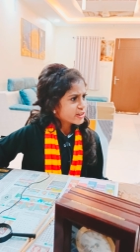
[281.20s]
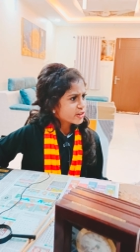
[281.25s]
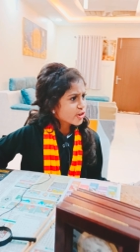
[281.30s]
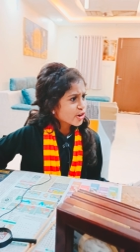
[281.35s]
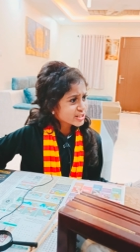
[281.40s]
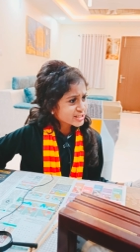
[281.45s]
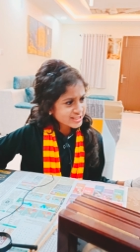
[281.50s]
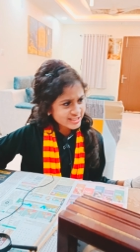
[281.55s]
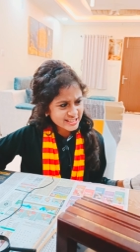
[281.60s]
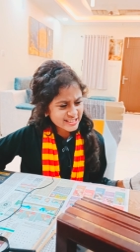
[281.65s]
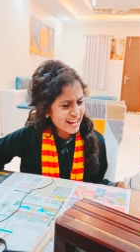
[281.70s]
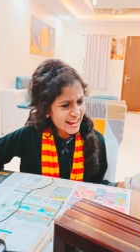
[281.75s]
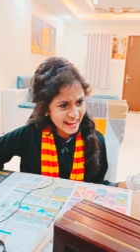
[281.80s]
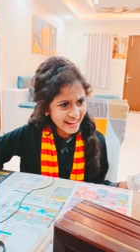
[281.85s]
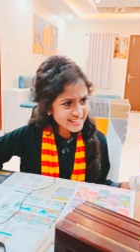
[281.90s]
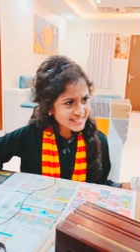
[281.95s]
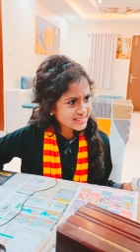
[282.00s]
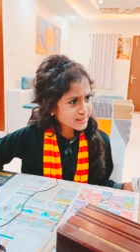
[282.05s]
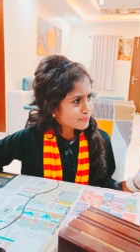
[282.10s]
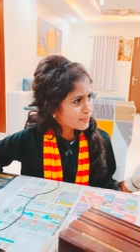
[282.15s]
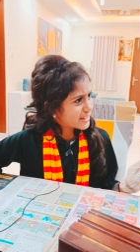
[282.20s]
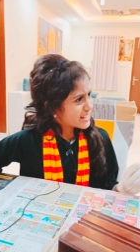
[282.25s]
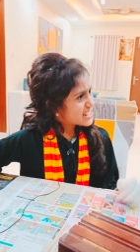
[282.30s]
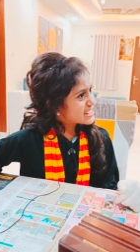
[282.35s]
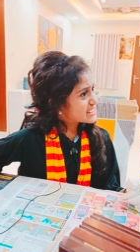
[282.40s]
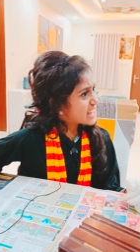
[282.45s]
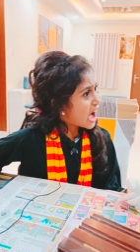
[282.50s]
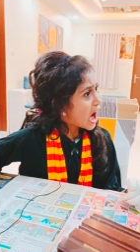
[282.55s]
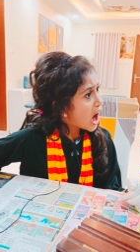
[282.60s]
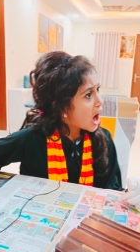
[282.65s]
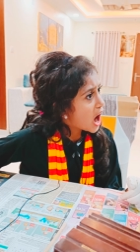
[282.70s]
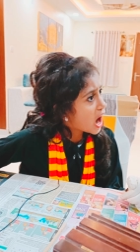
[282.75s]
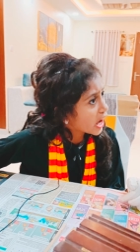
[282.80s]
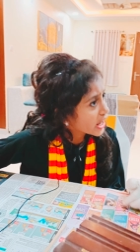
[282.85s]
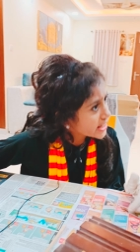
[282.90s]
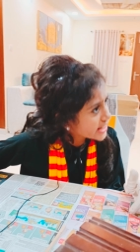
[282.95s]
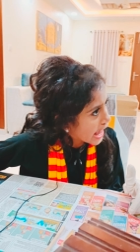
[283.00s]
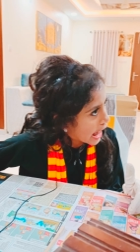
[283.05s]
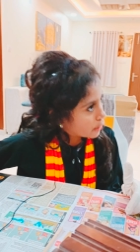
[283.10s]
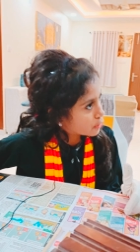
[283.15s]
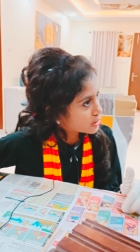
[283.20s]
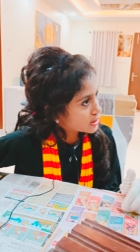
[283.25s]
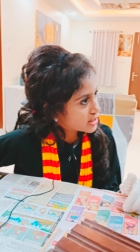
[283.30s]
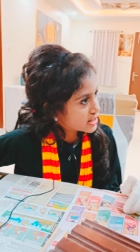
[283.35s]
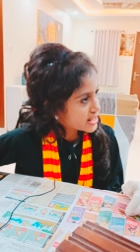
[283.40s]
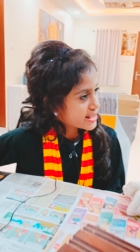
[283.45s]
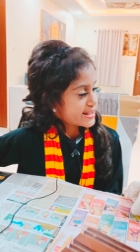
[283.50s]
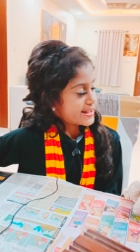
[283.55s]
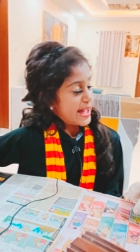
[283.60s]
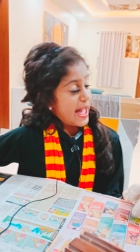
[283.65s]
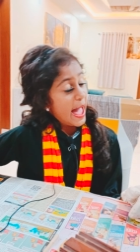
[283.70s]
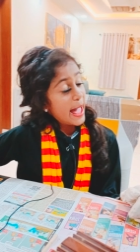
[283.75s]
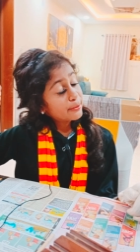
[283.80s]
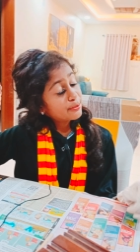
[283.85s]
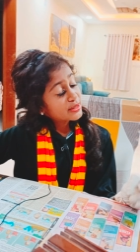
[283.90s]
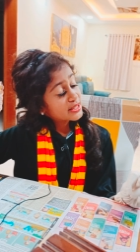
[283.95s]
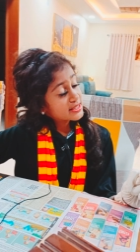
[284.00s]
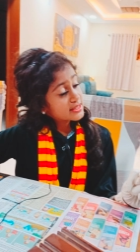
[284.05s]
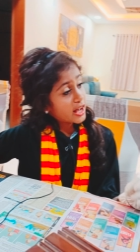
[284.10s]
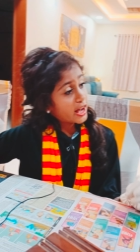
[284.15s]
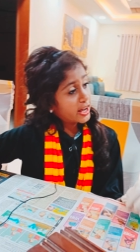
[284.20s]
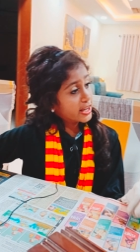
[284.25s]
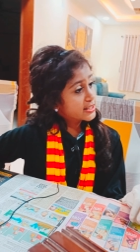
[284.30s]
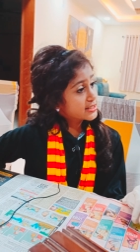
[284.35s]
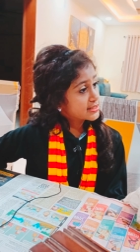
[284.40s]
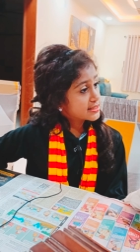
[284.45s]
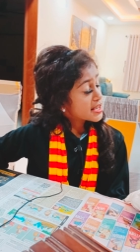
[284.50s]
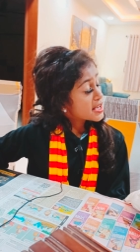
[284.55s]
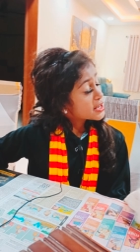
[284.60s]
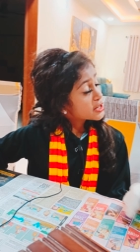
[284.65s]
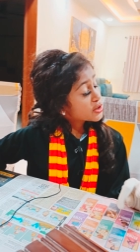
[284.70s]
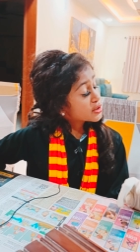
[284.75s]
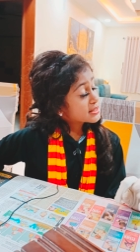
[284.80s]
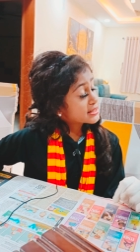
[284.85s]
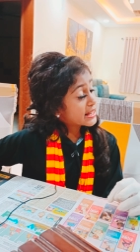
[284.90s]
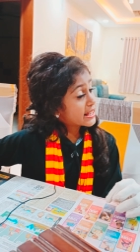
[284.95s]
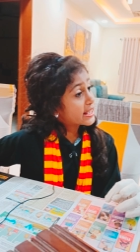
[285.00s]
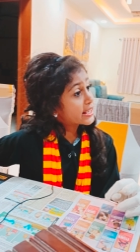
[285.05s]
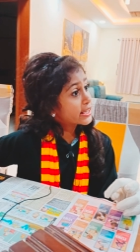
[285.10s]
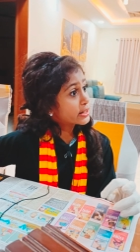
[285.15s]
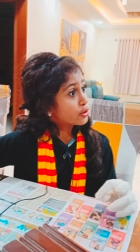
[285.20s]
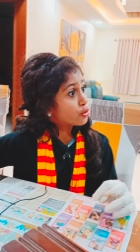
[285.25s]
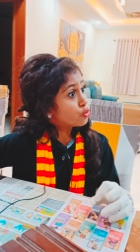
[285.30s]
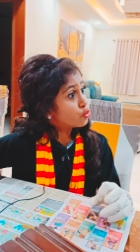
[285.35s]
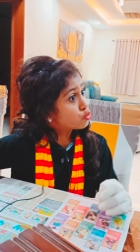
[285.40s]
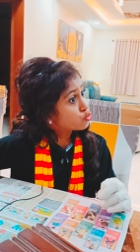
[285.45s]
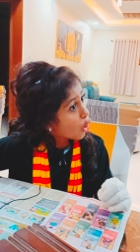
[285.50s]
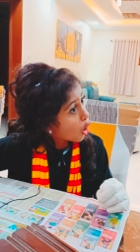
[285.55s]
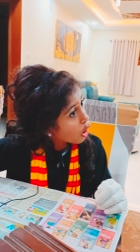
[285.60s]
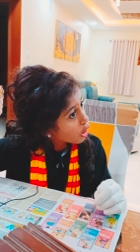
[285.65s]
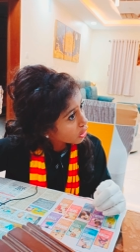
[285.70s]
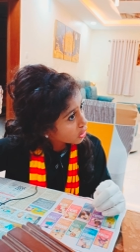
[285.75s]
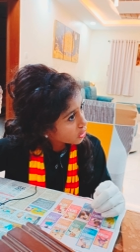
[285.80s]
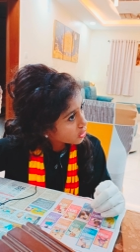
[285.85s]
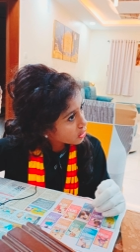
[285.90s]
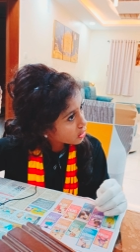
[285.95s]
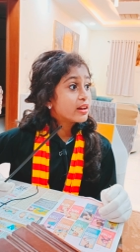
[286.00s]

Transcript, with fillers: You're going to take somebody's eye out. And besides, you're saying it wrong.